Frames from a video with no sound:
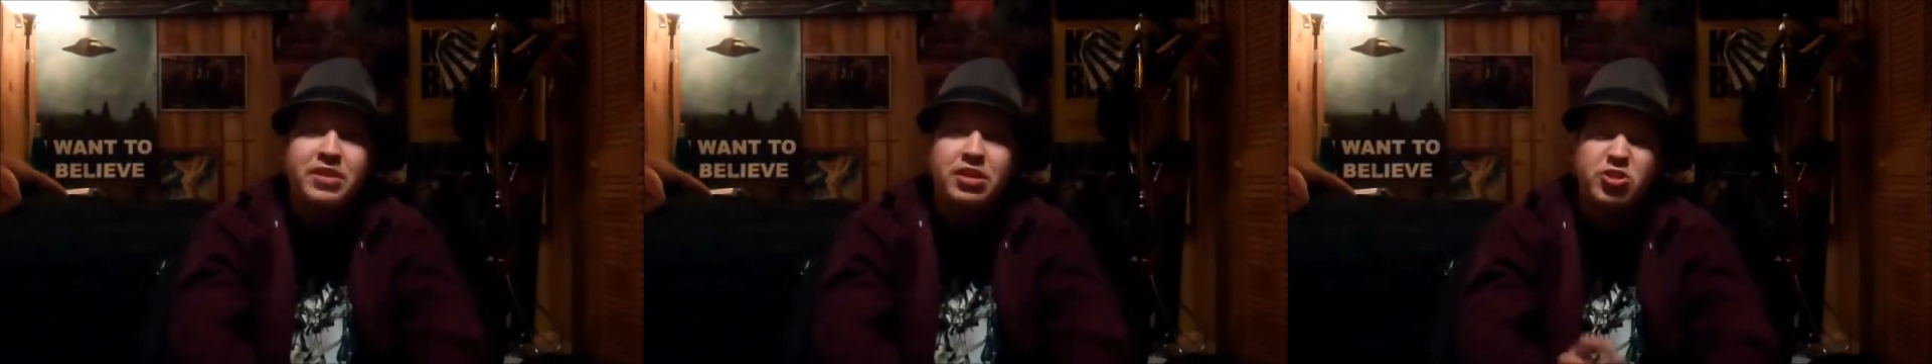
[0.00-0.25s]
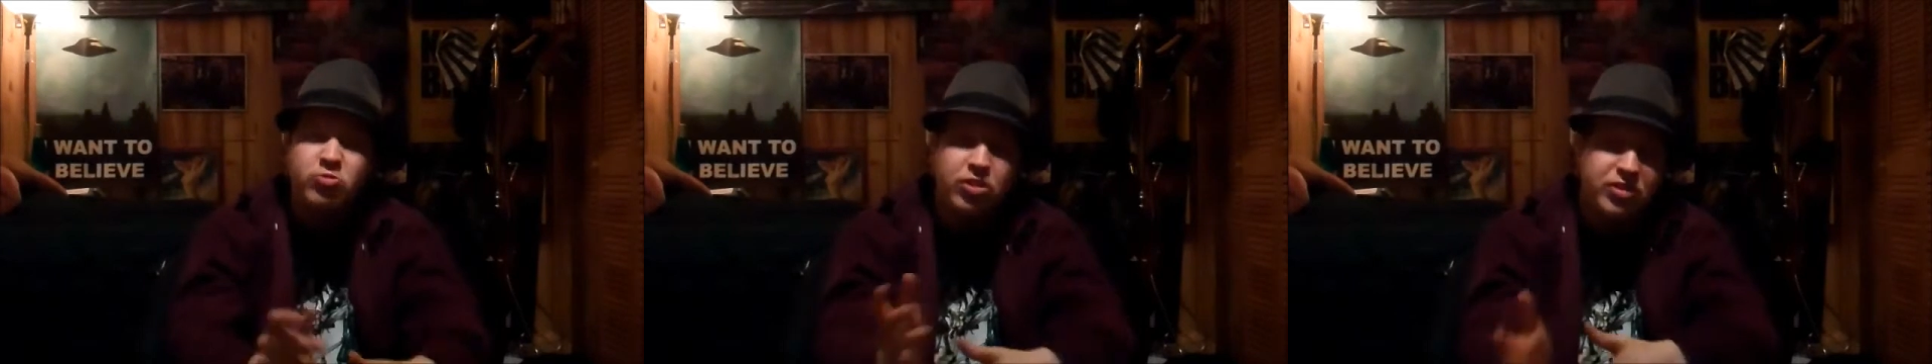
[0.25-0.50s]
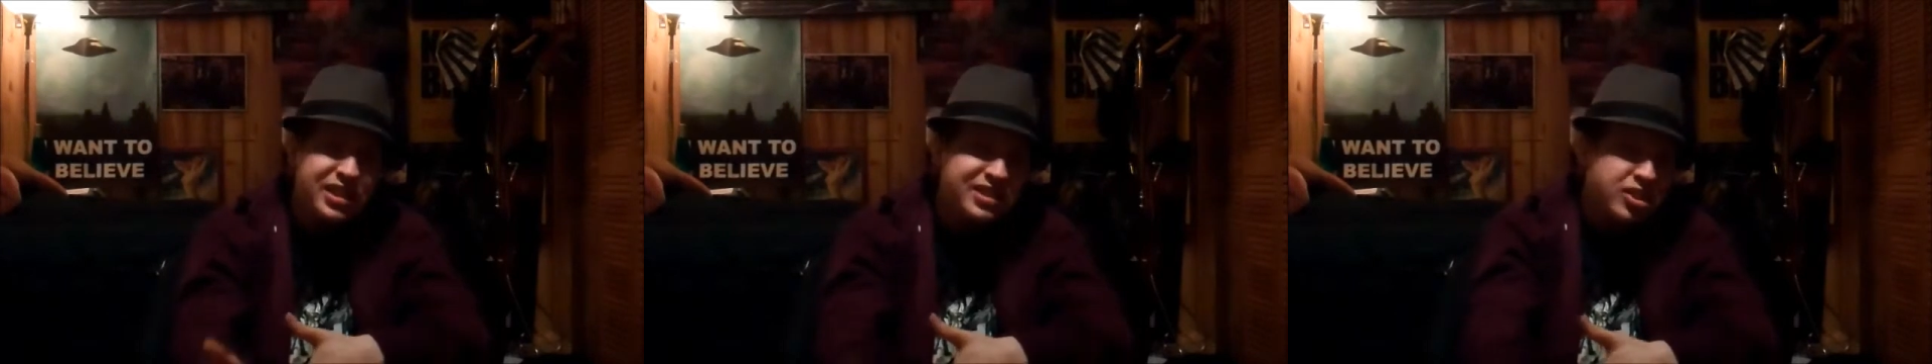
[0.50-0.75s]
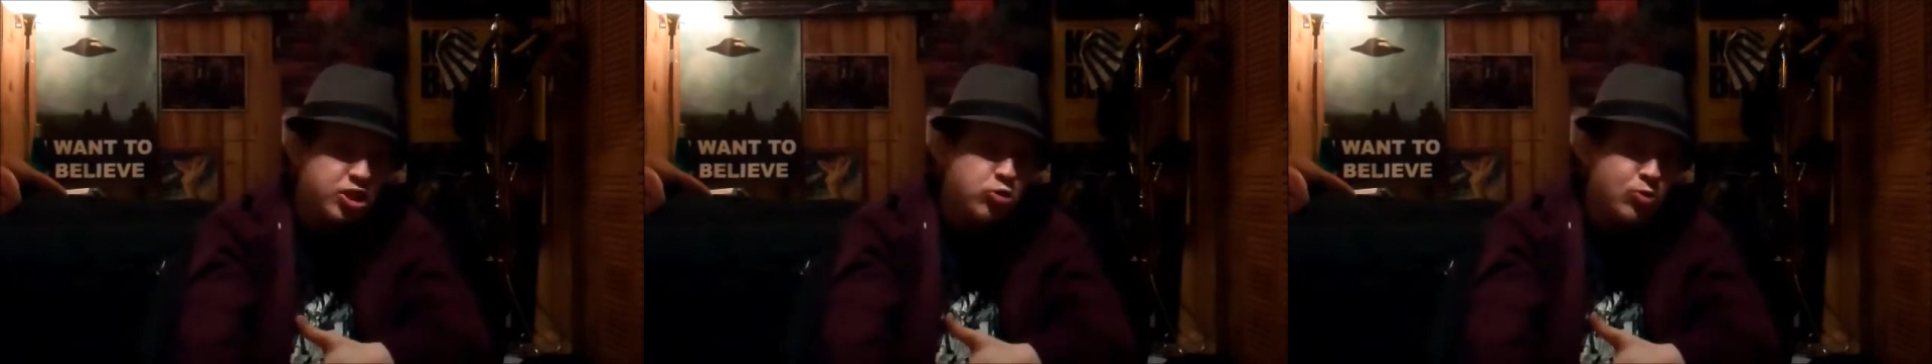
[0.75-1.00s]
Because one of the things
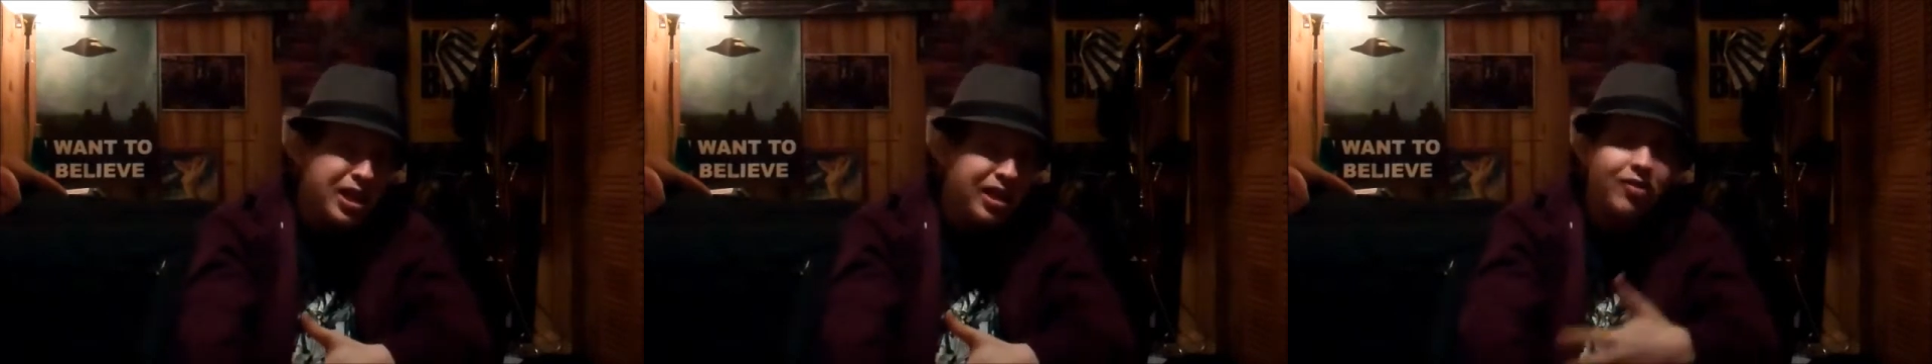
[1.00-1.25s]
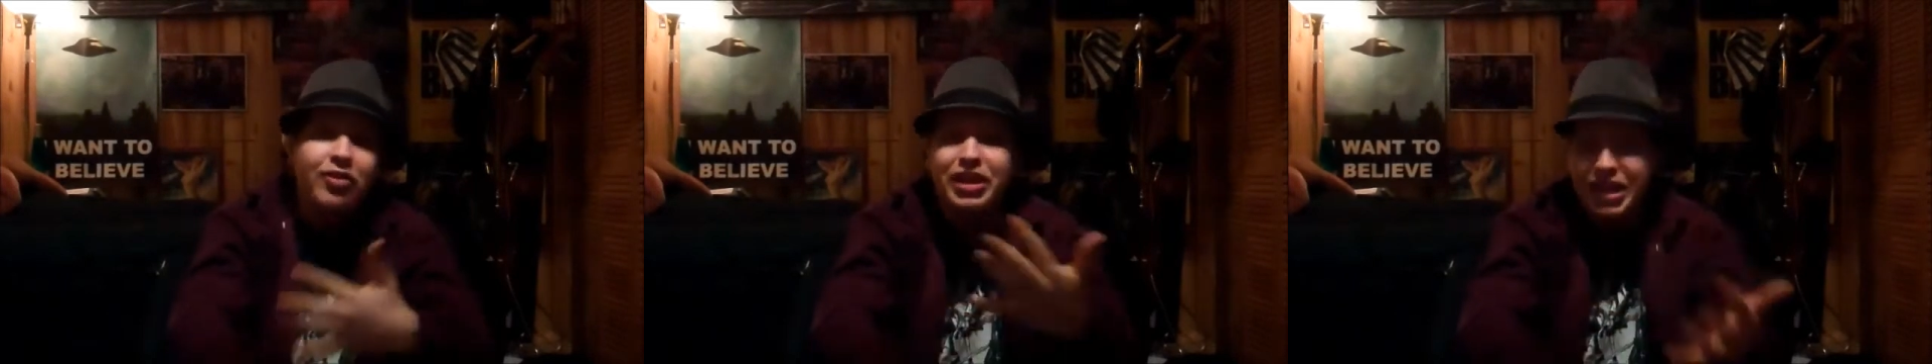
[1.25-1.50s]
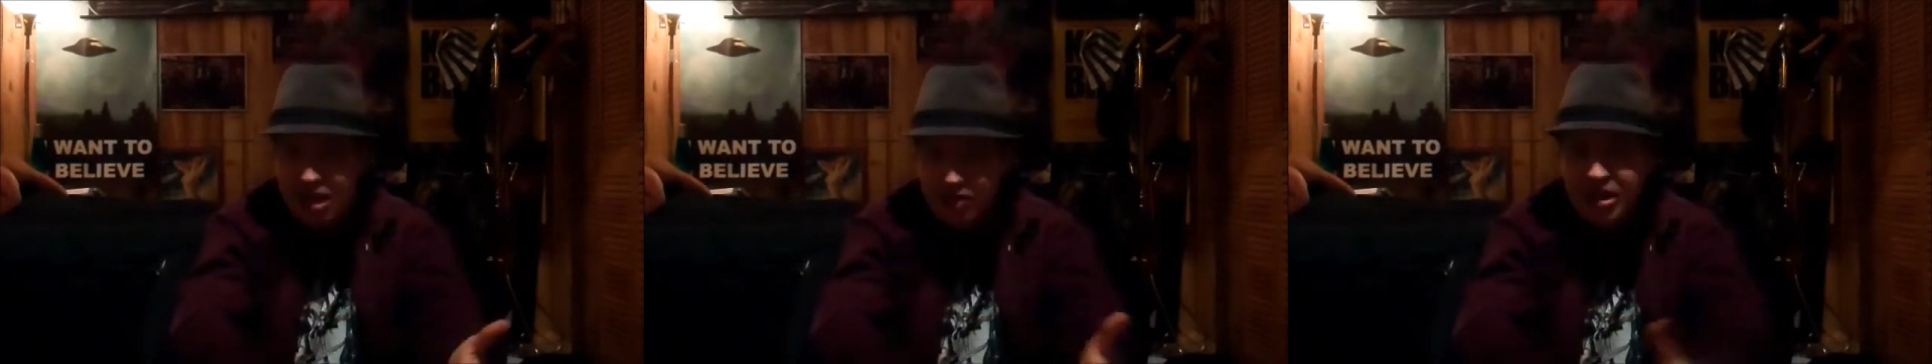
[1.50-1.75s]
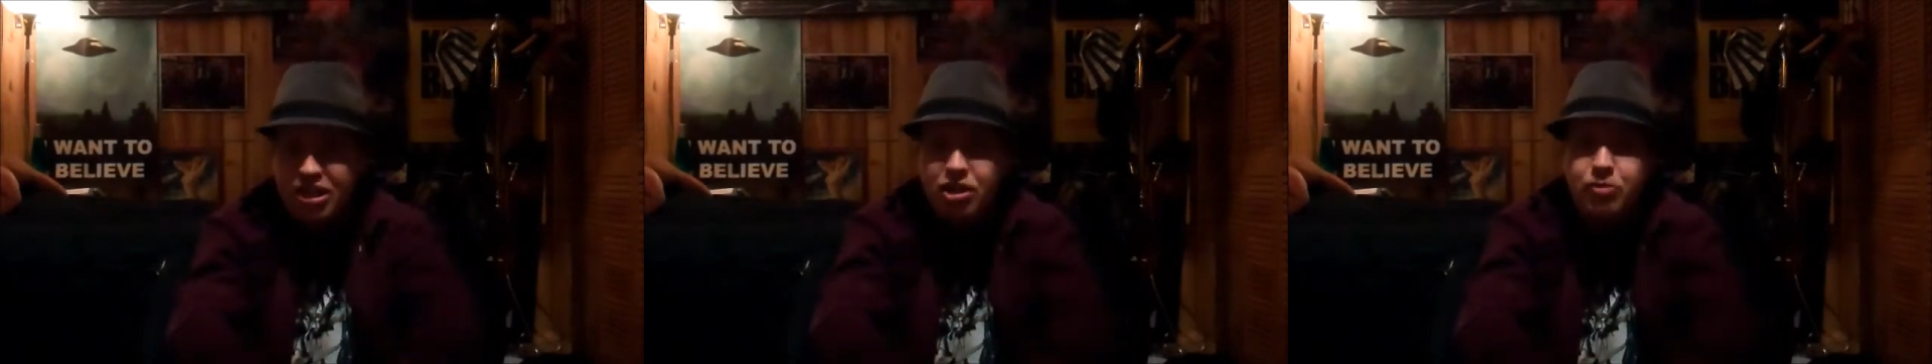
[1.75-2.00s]
they do well, and
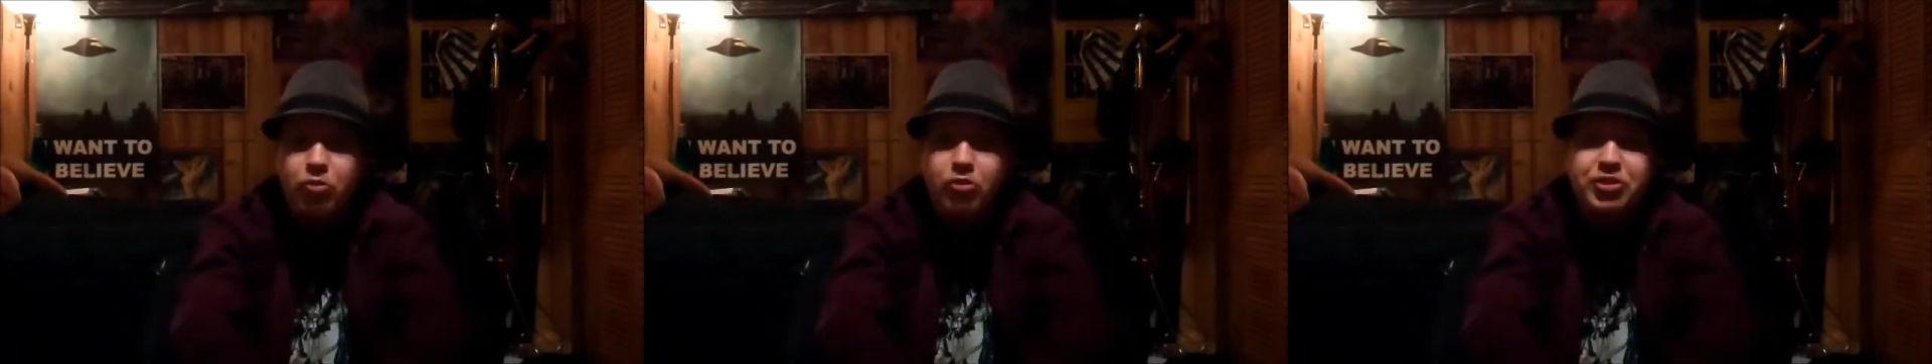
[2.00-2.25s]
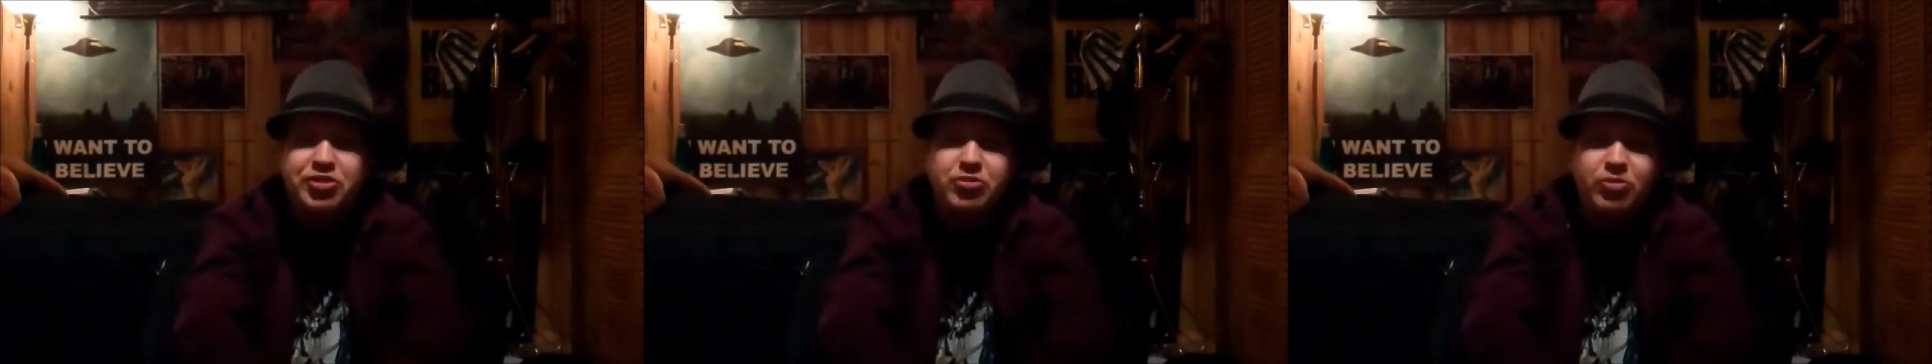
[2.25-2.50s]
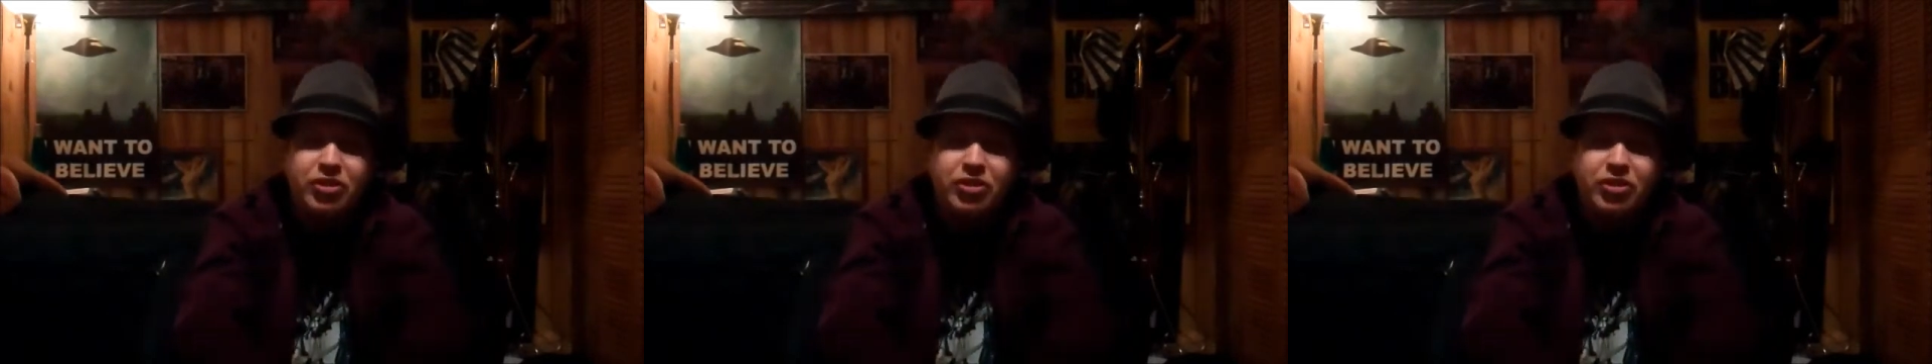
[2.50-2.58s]
I'll get into more of this